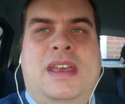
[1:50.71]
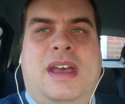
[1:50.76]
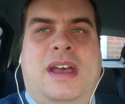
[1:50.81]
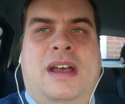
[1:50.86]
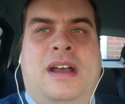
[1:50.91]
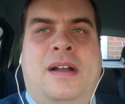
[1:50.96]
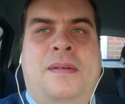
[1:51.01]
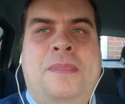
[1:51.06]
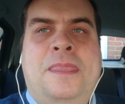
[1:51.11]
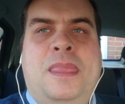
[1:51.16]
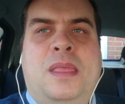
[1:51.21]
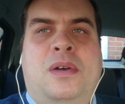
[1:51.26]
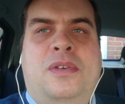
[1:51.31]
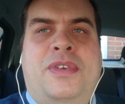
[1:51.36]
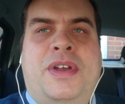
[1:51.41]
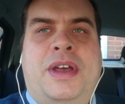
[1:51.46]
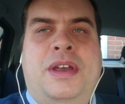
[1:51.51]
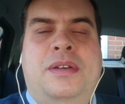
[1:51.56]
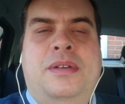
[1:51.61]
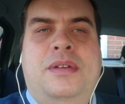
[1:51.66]

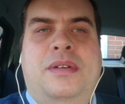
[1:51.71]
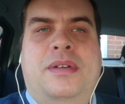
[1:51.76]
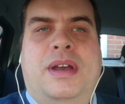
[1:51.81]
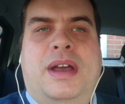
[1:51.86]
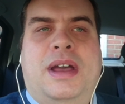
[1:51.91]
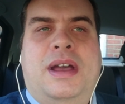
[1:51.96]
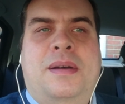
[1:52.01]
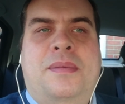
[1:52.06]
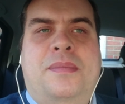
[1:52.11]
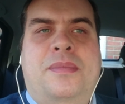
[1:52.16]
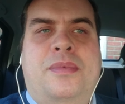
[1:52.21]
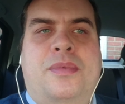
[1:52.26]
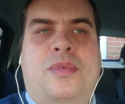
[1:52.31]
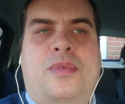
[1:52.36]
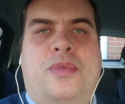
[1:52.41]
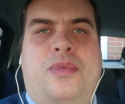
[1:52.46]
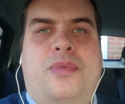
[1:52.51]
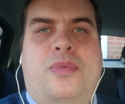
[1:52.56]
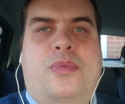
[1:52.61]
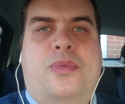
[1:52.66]
Although
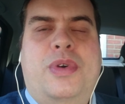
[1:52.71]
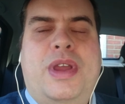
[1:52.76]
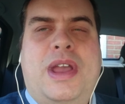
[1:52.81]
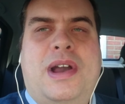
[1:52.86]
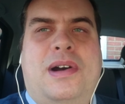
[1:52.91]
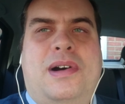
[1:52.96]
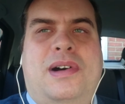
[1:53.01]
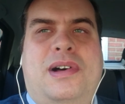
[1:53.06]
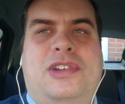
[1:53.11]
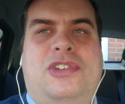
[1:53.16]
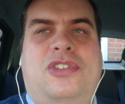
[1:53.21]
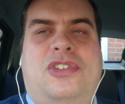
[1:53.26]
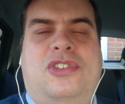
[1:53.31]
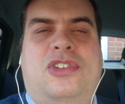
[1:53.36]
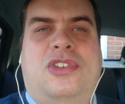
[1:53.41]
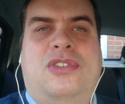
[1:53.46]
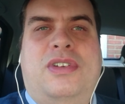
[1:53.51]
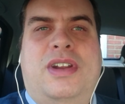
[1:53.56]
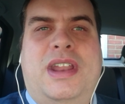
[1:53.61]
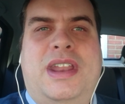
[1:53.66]
we are
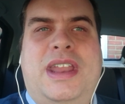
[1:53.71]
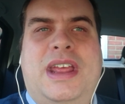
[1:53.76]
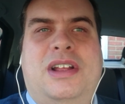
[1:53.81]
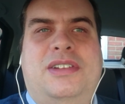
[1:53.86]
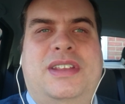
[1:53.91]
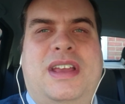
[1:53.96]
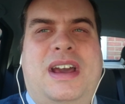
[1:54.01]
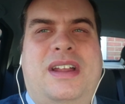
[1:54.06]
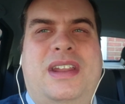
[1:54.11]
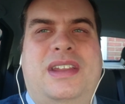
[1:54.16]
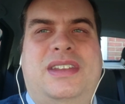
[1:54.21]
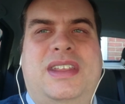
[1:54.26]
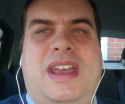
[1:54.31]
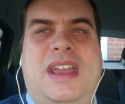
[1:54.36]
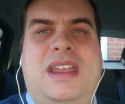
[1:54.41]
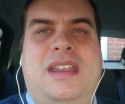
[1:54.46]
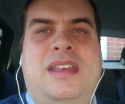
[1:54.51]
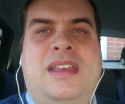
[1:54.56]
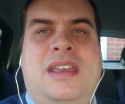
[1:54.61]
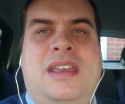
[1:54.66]
just trying to nail down a
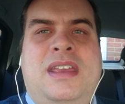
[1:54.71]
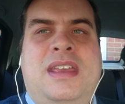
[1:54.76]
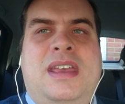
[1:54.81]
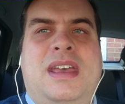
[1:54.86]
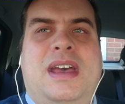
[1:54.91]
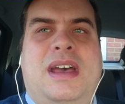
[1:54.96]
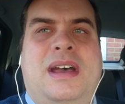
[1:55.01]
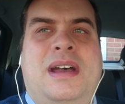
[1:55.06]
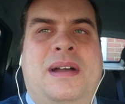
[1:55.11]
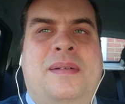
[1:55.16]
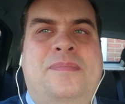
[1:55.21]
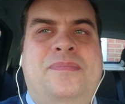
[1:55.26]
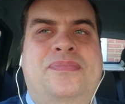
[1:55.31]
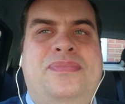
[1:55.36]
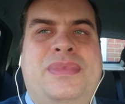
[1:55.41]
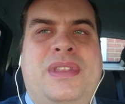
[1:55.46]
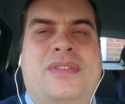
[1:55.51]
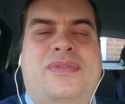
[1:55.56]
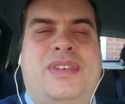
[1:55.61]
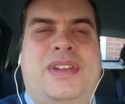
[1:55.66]
date
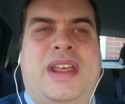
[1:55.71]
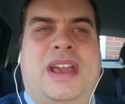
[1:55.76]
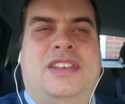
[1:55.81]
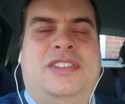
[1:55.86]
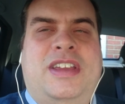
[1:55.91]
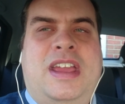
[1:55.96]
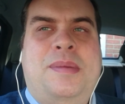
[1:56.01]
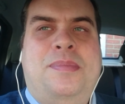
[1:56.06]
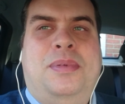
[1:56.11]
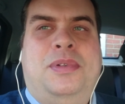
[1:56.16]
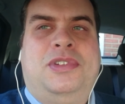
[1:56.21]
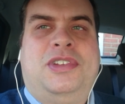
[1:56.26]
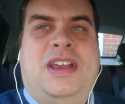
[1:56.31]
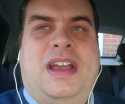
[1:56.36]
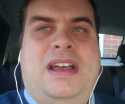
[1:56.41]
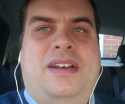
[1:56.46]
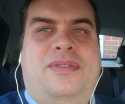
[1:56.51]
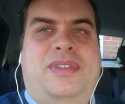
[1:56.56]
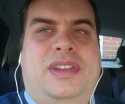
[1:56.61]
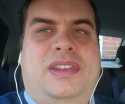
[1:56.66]
for next April to
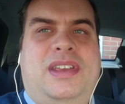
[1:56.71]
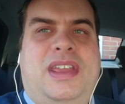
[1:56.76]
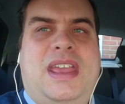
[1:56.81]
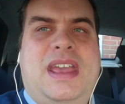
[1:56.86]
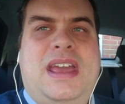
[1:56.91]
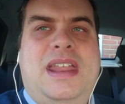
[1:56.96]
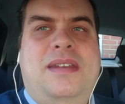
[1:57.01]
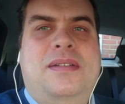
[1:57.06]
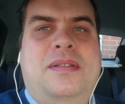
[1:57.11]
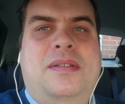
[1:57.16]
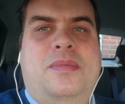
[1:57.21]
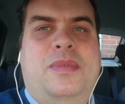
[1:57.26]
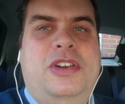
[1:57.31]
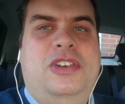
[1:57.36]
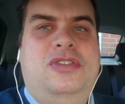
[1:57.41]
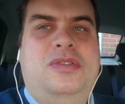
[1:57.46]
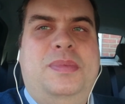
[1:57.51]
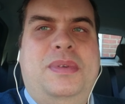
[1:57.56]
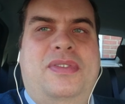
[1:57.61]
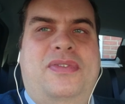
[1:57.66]
have it again,
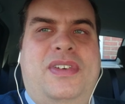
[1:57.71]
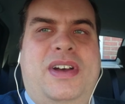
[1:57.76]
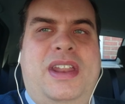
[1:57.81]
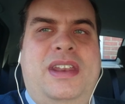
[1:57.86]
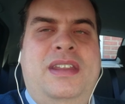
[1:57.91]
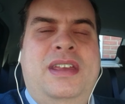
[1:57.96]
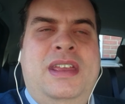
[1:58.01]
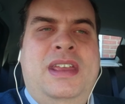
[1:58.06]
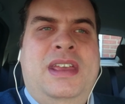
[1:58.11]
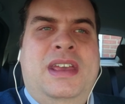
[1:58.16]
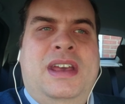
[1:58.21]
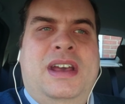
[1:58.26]
which will be fun.